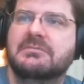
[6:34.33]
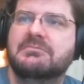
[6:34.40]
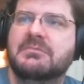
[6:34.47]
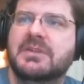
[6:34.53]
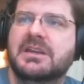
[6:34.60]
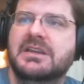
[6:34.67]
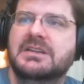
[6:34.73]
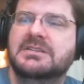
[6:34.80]

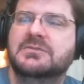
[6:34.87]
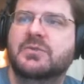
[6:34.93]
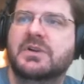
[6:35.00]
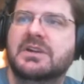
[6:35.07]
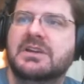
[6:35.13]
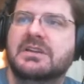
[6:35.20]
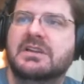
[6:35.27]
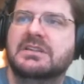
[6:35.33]
He is
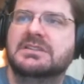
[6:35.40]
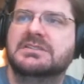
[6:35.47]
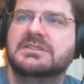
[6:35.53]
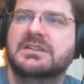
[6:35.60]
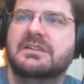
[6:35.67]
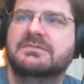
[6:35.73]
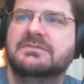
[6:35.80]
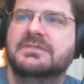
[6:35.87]
working on the
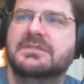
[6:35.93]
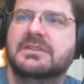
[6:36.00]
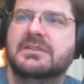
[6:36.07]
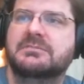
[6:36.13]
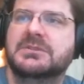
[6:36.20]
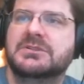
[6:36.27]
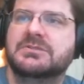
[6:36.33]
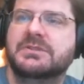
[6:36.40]
stuff
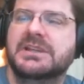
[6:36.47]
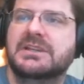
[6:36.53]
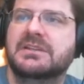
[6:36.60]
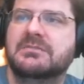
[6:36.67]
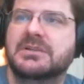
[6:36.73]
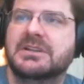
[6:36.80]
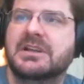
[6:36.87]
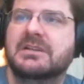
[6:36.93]
between
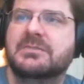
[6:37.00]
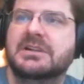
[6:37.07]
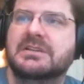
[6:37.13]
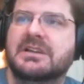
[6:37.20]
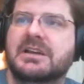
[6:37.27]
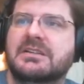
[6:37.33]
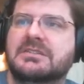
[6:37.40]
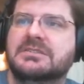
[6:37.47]
Emerald Nightmare
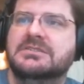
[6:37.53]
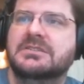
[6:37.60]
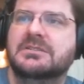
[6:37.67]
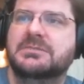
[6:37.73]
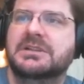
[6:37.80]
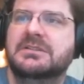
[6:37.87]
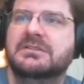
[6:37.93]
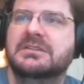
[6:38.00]
and Nighthold, so he'll
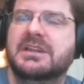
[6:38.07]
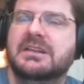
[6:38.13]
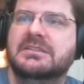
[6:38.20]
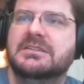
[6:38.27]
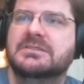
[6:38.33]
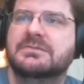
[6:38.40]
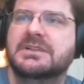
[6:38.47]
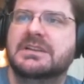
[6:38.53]
be doing that
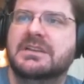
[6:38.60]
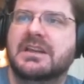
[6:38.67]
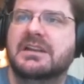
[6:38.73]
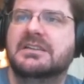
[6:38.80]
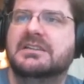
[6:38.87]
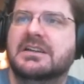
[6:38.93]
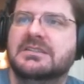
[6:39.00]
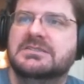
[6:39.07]
this week. A lot
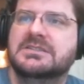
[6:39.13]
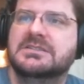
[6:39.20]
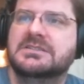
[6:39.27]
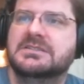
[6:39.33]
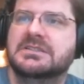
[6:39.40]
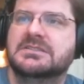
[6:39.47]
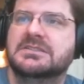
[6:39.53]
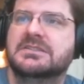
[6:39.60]
of
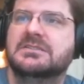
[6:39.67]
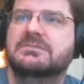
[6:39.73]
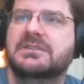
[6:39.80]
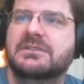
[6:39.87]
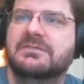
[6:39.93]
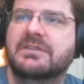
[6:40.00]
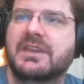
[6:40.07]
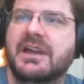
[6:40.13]
dungeons. It's a good
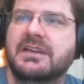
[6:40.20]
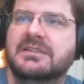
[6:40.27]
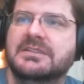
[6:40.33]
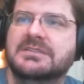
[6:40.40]
week for that.